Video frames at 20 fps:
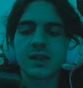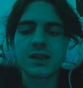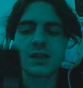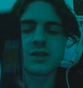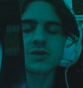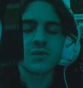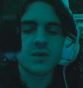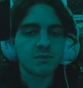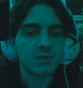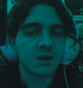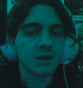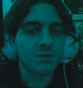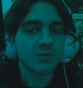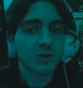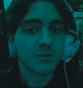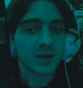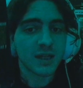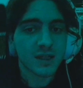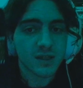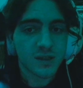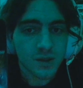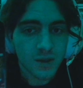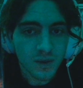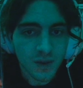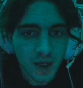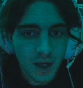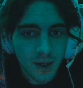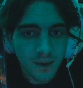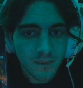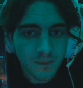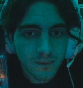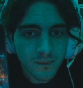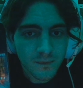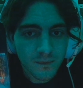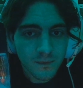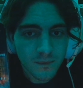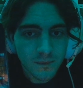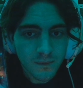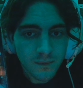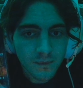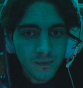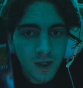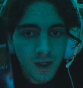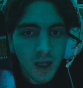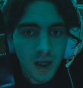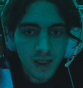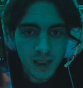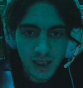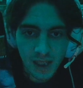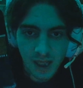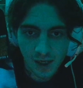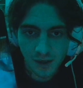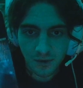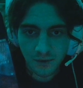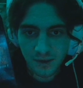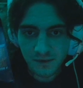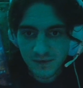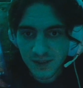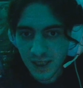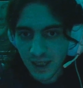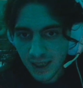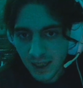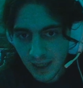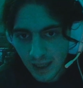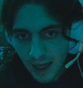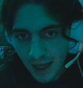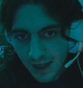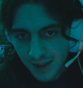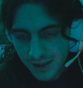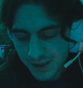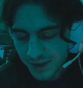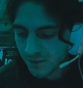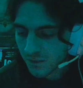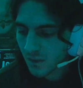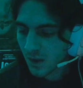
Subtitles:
is what people are being sold on. Keanu Reeves kicking ass.